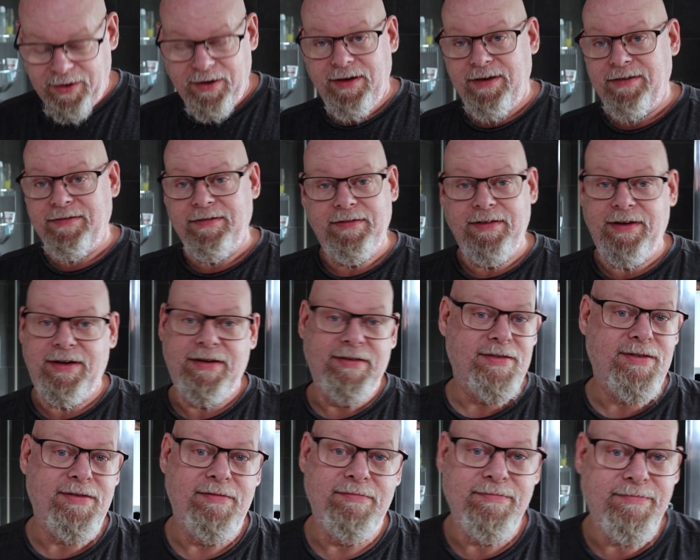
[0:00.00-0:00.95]
I
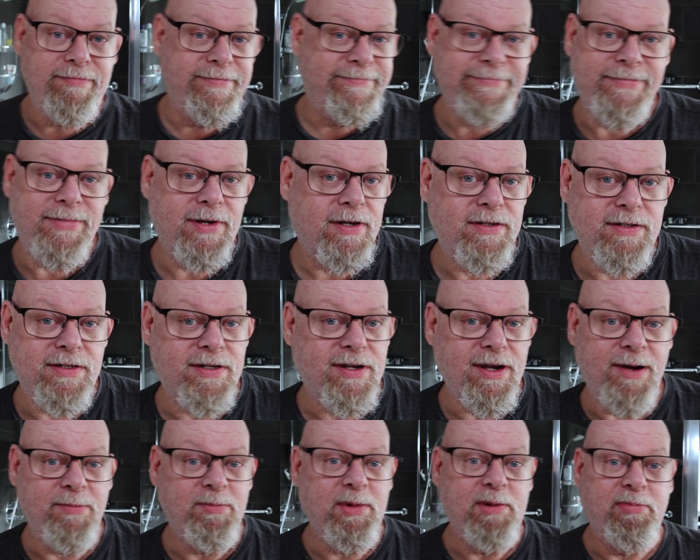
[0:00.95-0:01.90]
just
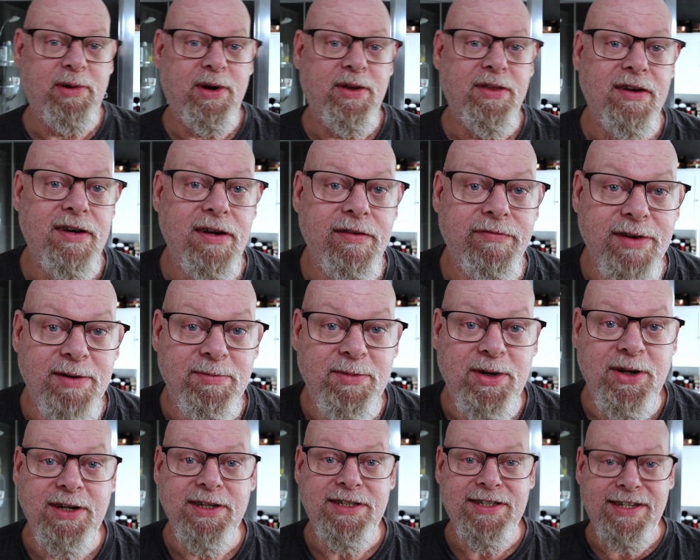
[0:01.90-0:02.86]
can't be bothered, if I'm
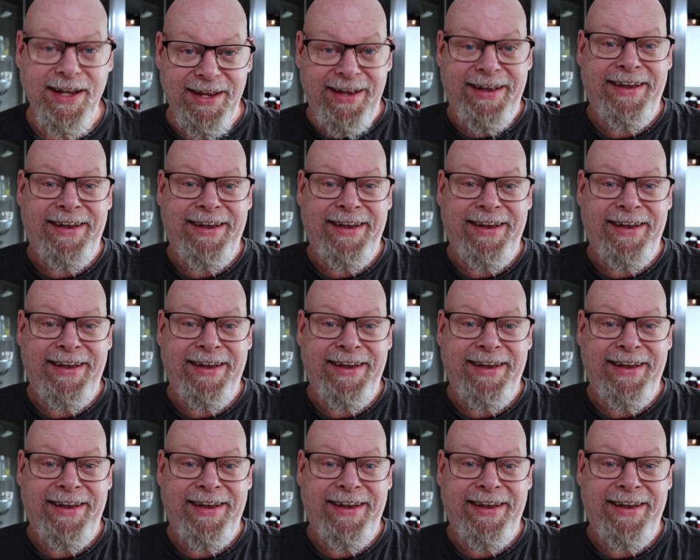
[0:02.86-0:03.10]
honest.